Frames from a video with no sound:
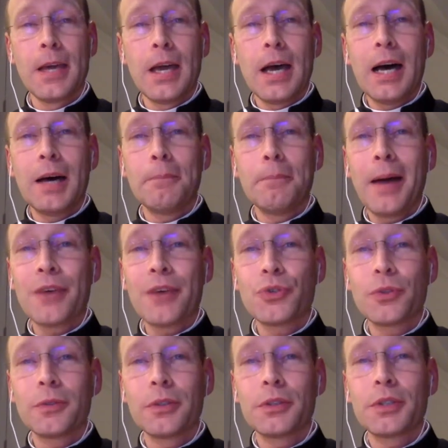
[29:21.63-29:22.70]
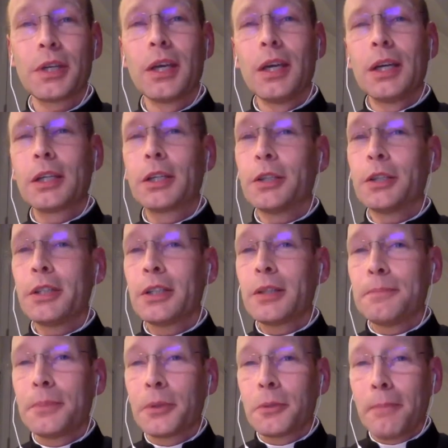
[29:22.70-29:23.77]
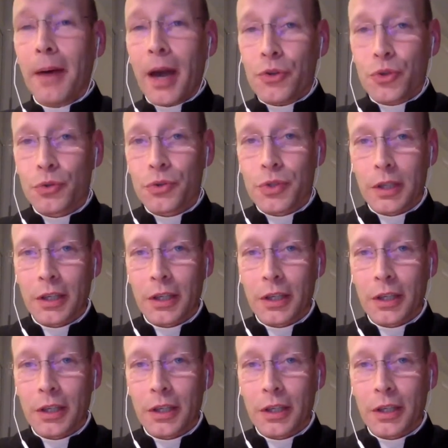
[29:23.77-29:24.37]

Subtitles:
Our passion, you see, God didn't put passions